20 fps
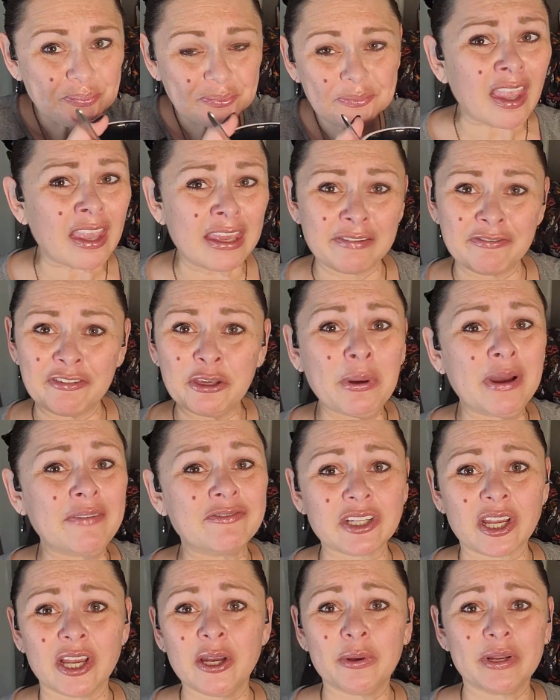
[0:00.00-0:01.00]
If you have
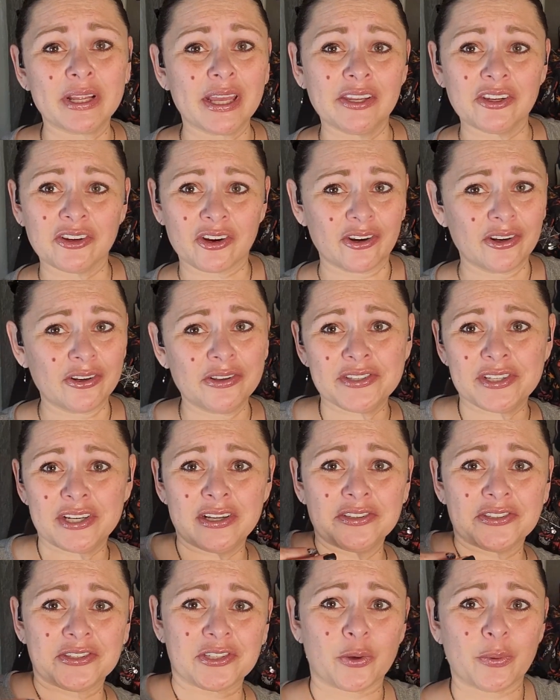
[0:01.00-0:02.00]
to go and get your girls all
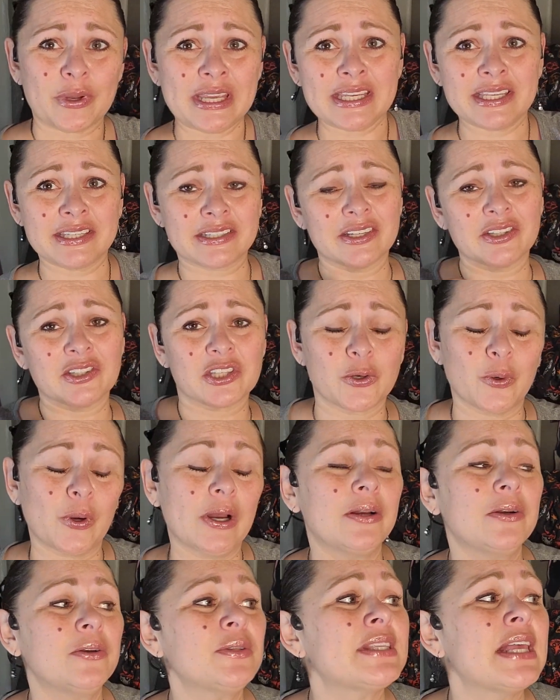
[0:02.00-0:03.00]
squeezed and
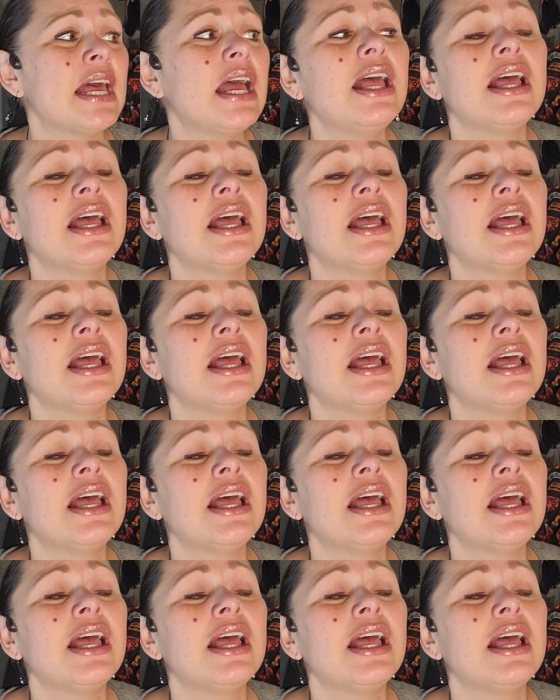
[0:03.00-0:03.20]
squoze,